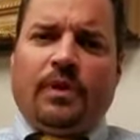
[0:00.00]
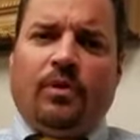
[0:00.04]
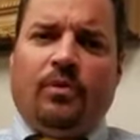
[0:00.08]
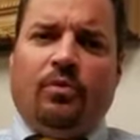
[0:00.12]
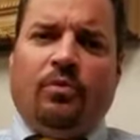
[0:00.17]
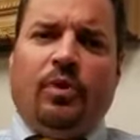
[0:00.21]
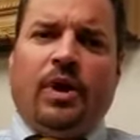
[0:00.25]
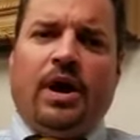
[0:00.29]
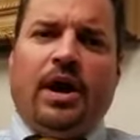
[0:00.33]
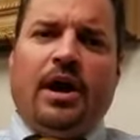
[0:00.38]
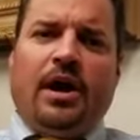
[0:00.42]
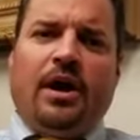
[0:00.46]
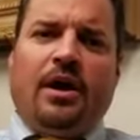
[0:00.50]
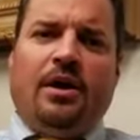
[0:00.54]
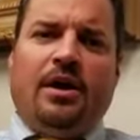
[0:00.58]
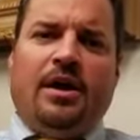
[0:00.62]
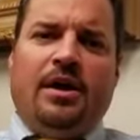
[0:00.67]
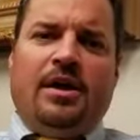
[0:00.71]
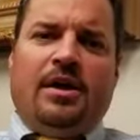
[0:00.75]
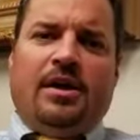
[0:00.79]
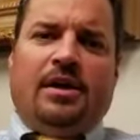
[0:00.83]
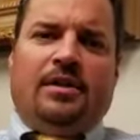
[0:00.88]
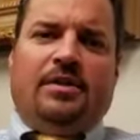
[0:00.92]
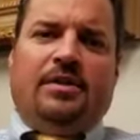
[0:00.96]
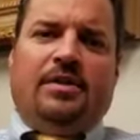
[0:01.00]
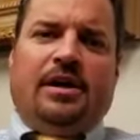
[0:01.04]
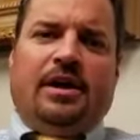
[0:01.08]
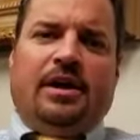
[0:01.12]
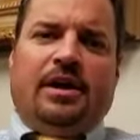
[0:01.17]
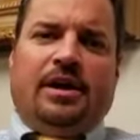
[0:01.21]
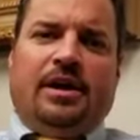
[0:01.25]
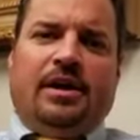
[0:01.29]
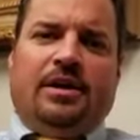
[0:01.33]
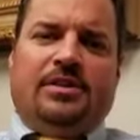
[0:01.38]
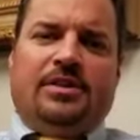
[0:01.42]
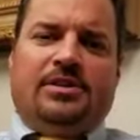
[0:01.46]
where
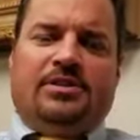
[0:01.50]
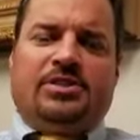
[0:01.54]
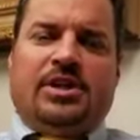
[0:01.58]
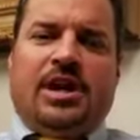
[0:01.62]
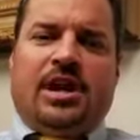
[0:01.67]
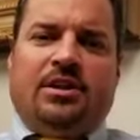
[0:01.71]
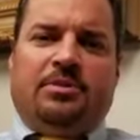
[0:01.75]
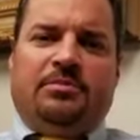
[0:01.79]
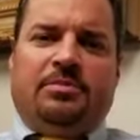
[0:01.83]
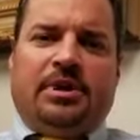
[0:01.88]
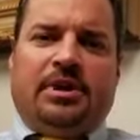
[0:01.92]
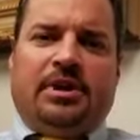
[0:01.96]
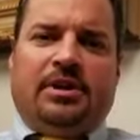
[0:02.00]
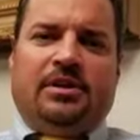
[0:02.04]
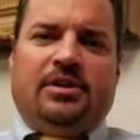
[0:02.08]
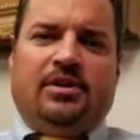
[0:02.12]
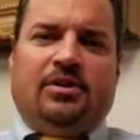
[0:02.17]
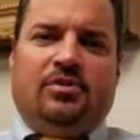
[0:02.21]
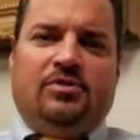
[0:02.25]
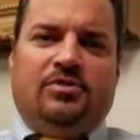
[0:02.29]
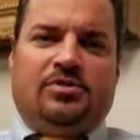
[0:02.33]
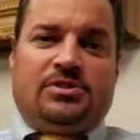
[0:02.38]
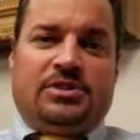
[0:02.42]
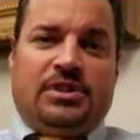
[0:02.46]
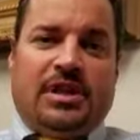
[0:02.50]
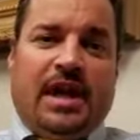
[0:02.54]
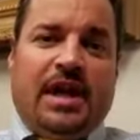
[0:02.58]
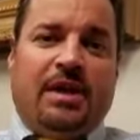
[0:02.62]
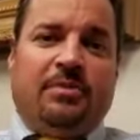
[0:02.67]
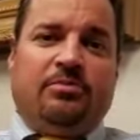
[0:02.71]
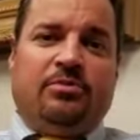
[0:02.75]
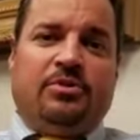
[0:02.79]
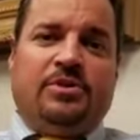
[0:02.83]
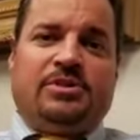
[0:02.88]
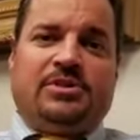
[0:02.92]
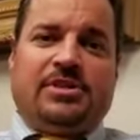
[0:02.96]
the gentleman whose
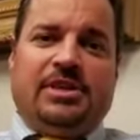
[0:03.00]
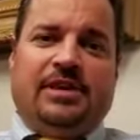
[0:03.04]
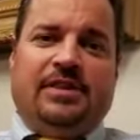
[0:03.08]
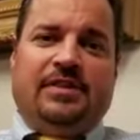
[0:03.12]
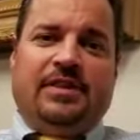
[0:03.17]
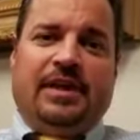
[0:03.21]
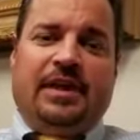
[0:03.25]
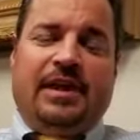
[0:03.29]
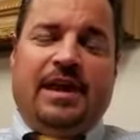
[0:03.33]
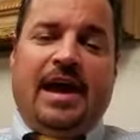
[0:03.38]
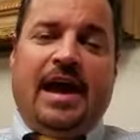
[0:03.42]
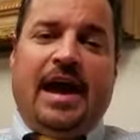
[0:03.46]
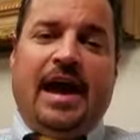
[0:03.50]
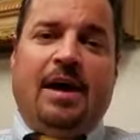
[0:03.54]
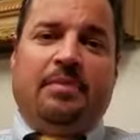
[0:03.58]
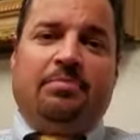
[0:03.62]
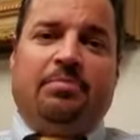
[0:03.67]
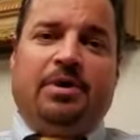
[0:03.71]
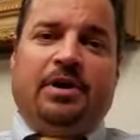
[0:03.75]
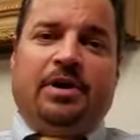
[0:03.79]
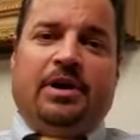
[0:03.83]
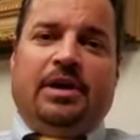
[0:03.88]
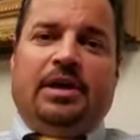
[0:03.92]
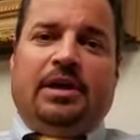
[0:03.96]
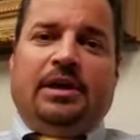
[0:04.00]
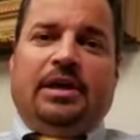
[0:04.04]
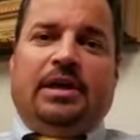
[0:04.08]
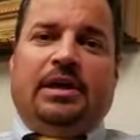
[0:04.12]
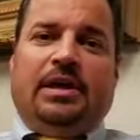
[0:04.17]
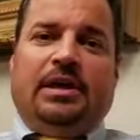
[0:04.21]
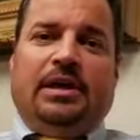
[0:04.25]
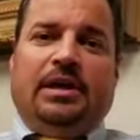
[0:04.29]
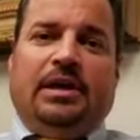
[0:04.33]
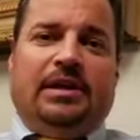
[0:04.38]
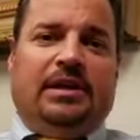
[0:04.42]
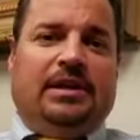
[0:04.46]
name was in the app,
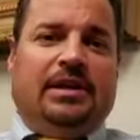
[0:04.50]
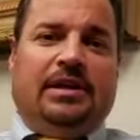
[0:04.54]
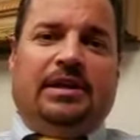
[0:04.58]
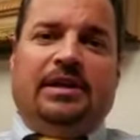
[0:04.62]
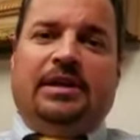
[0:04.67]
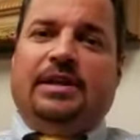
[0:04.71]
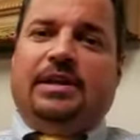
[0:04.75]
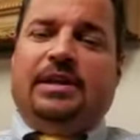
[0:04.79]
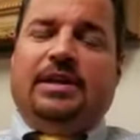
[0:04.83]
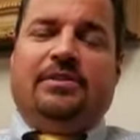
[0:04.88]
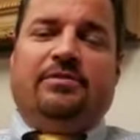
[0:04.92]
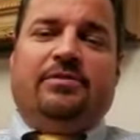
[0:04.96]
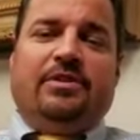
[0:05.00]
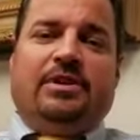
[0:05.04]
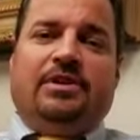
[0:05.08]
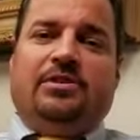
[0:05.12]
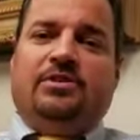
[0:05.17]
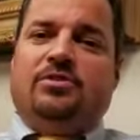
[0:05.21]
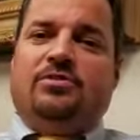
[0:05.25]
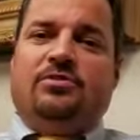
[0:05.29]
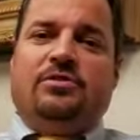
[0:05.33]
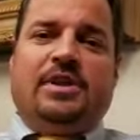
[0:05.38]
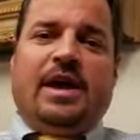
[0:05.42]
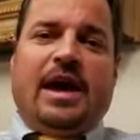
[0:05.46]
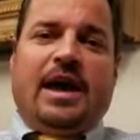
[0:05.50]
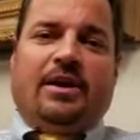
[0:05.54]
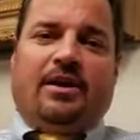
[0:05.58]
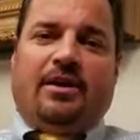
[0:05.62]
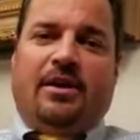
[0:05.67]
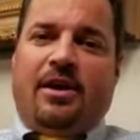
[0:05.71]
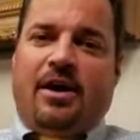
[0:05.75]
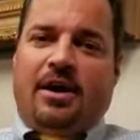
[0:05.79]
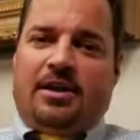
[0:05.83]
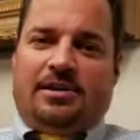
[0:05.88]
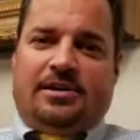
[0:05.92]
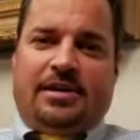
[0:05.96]
he didn't even do that
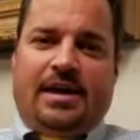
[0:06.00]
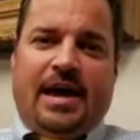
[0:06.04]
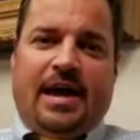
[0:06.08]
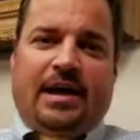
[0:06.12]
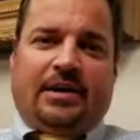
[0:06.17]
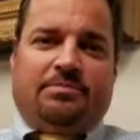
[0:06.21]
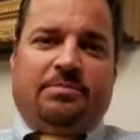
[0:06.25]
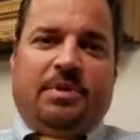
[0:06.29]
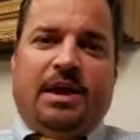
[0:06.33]
contact.